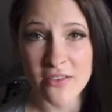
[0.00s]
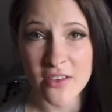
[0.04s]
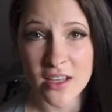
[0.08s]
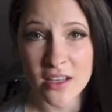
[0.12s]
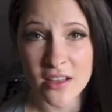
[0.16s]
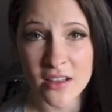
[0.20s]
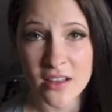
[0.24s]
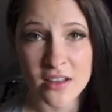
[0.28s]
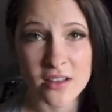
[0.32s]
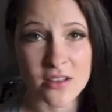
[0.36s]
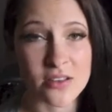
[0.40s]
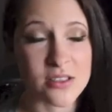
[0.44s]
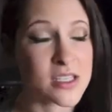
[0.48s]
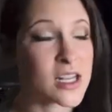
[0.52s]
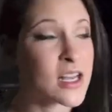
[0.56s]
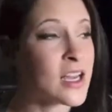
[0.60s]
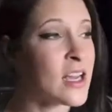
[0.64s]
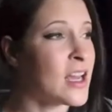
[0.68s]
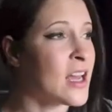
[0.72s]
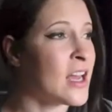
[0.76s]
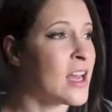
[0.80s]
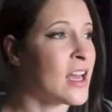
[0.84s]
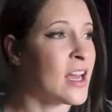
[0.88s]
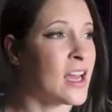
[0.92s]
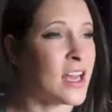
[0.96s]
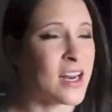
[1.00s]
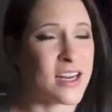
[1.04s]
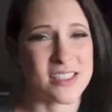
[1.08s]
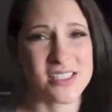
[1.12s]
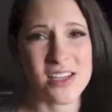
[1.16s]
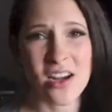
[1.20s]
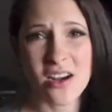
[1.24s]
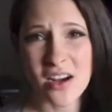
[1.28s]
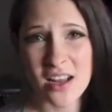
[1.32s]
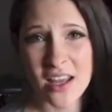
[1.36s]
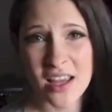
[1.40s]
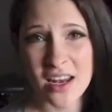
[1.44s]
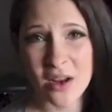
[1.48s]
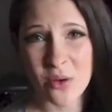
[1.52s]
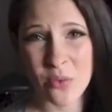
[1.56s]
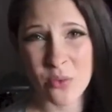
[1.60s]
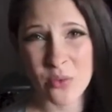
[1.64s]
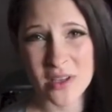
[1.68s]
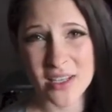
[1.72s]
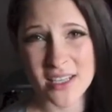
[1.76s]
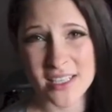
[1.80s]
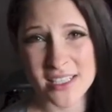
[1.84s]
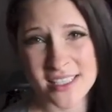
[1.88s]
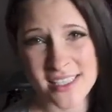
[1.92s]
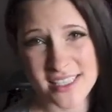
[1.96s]
kilos. And I started getting
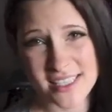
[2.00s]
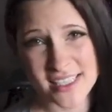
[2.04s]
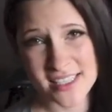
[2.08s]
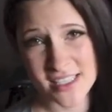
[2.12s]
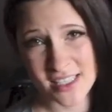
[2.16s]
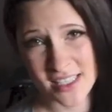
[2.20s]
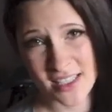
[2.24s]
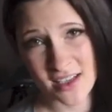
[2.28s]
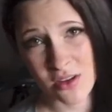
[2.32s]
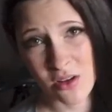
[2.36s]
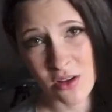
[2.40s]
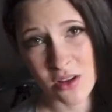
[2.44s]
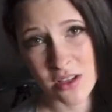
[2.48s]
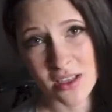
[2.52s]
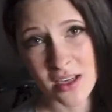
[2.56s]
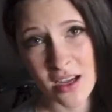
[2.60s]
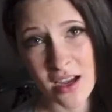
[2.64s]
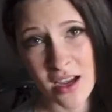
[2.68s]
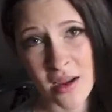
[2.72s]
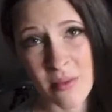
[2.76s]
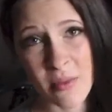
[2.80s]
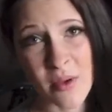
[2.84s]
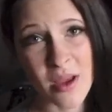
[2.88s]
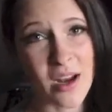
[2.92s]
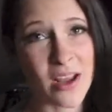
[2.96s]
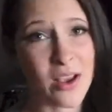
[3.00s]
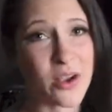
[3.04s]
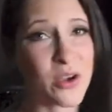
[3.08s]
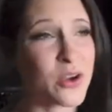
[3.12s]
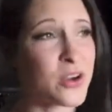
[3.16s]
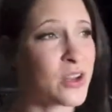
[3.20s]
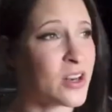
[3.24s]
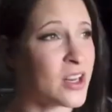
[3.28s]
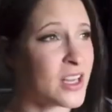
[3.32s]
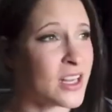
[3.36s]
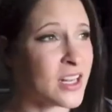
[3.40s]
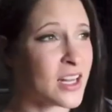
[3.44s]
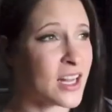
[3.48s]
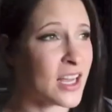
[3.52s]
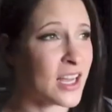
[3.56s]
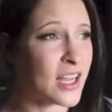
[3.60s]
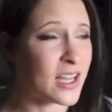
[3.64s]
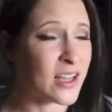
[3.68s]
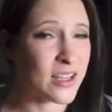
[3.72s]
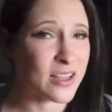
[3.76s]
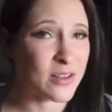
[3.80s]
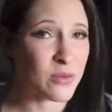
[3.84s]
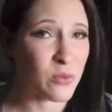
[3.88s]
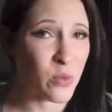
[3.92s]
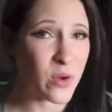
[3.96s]
really dizzy all the time. And I couldn't like
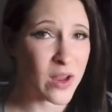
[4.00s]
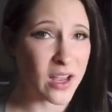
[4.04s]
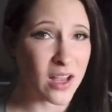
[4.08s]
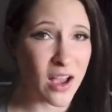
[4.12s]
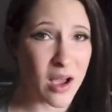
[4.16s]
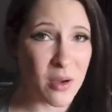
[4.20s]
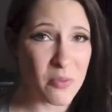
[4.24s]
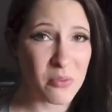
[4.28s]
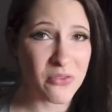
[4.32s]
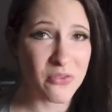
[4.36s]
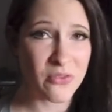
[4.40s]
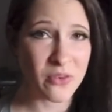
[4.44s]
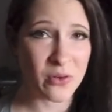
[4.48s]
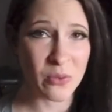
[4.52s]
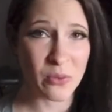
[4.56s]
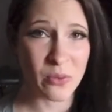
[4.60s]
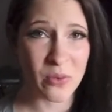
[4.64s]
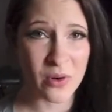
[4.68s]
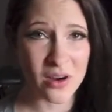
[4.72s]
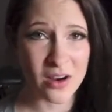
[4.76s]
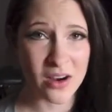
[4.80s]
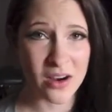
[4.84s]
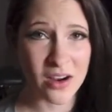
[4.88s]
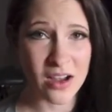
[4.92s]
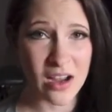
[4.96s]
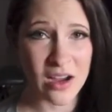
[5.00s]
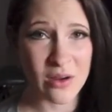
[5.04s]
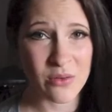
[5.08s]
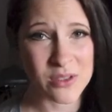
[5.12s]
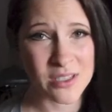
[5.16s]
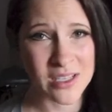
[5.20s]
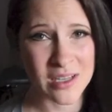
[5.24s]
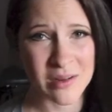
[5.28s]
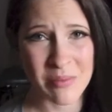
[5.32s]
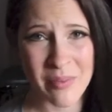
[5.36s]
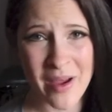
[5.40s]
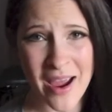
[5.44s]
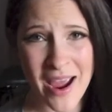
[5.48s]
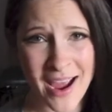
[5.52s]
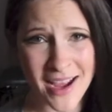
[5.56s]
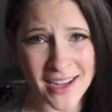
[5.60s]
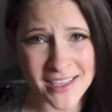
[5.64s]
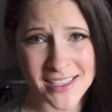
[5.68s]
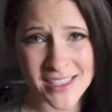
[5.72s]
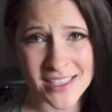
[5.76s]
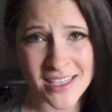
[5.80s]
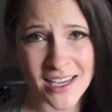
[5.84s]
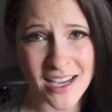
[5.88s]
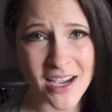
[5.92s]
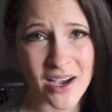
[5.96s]
wake up for work. I was like
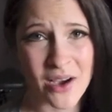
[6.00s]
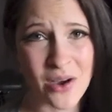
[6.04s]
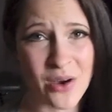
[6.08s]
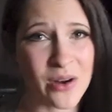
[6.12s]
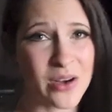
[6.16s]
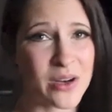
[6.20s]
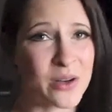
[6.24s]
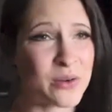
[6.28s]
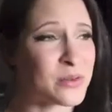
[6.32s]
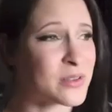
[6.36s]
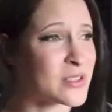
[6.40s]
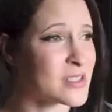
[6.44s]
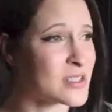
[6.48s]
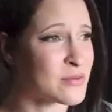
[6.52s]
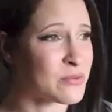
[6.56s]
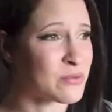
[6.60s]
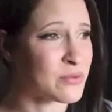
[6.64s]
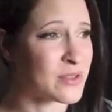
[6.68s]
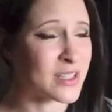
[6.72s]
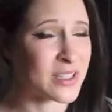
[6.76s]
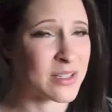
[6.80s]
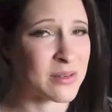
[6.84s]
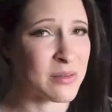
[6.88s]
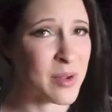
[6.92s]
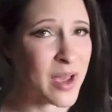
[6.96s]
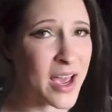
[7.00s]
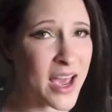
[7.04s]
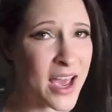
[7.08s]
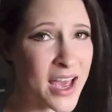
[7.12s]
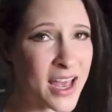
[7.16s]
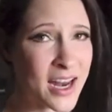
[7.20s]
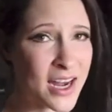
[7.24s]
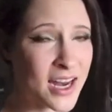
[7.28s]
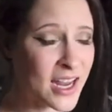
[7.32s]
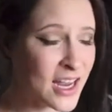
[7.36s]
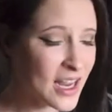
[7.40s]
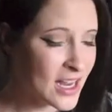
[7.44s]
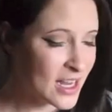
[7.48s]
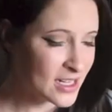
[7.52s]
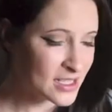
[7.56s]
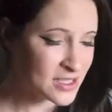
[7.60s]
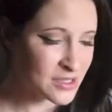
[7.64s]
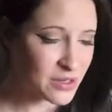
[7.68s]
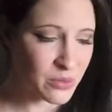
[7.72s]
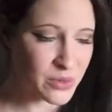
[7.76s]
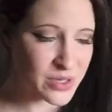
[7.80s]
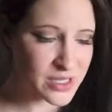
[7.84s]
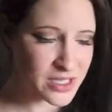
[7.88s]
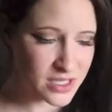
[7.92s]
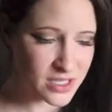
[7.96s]
passing out. It was really bad.
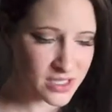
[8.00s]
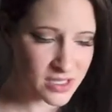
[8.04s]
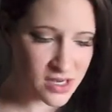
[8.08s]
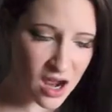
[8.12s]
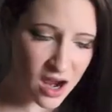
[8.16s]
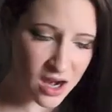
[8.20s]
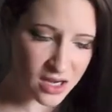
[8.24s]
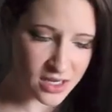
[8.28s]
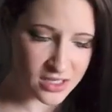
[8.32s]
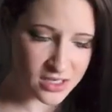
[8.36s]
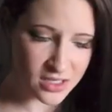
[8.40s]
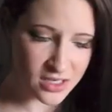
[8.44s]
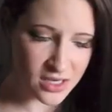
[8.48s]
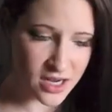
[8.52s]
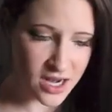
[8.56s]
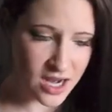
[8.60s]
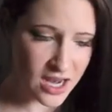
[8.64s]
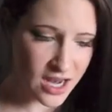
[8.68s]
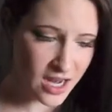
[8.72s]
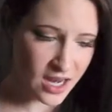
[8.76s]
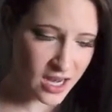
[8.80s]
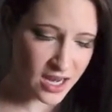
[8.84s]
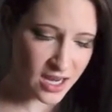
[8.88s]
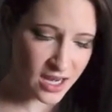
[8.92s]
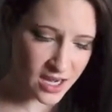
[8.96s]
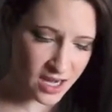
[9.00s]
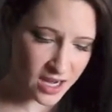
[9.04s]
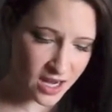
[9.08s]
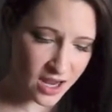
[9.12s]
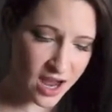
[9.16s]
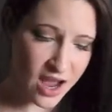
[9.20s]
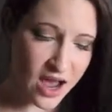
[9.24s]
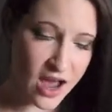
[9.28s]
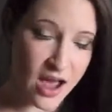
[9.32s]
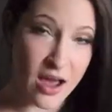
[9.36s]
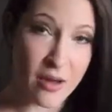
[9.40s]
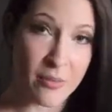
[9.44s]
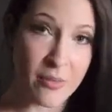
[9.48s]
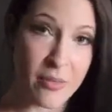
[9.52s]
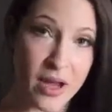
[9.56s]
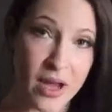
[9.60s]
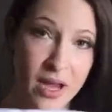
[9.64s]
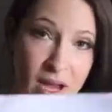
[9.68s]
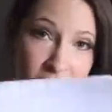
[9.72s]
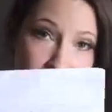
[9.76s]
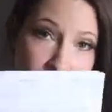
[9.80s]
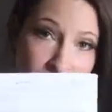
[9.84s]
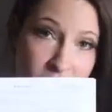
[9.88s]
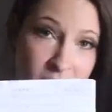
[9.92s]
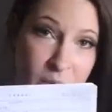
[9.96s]
So I went to the doctor and I got
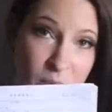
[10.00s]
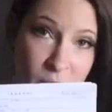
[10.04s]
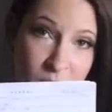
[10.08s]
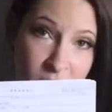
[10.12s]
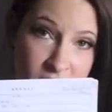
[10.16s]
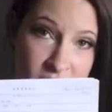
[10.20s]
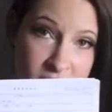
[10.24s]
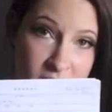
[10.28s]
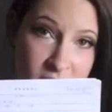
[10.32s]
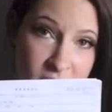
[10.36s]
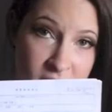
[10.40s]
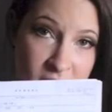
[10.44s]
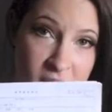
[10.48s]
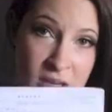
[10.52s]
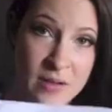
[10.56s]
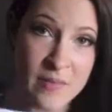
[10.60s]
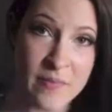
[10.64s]
my blood work done.